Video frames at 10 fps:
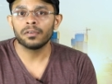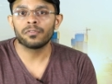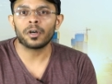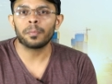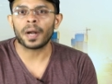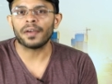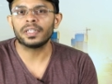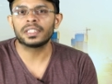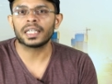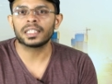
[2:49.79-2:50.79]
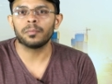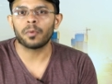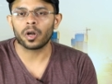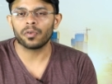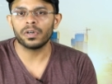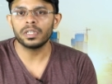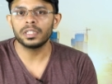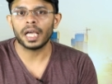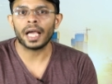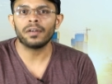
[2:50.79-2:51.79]
for private sector borrowers
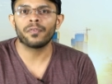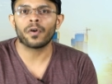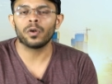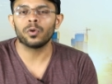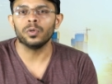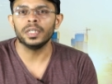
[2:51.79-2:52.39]
and follow